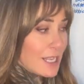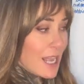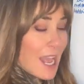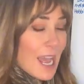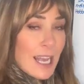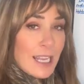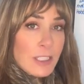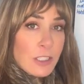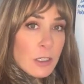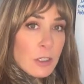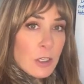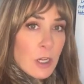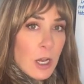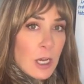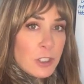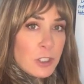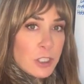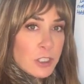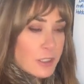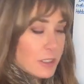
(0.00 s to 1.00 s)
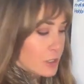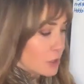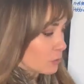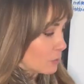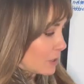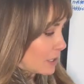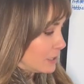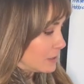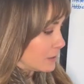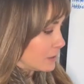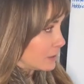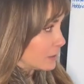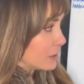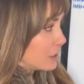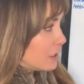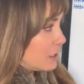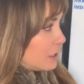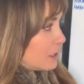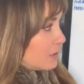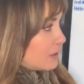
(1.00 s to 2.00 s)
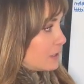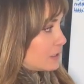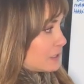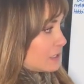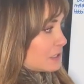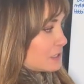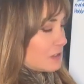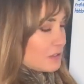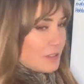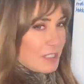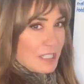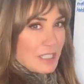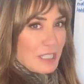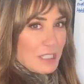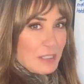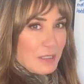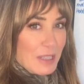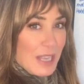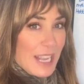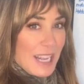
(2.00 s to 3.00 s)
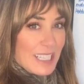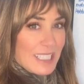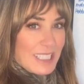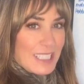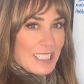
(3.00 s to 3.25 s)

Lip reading: As our consciousness rises, this is land,